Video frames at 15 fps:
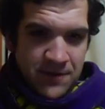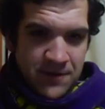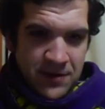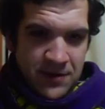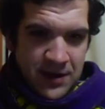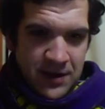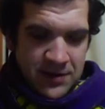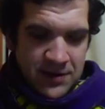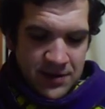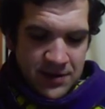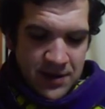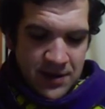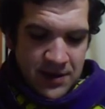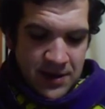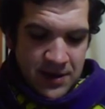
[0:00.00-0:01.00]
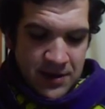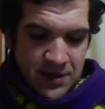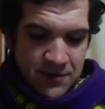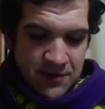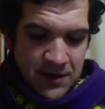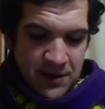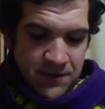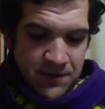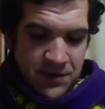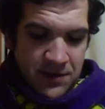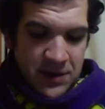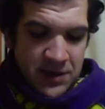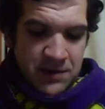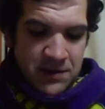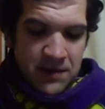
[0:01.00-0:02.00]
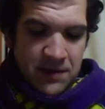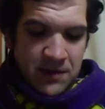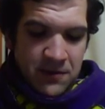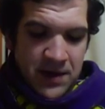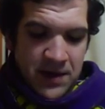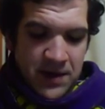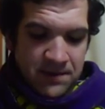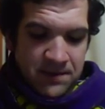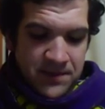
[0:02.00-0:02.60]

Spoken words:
things to become quiet.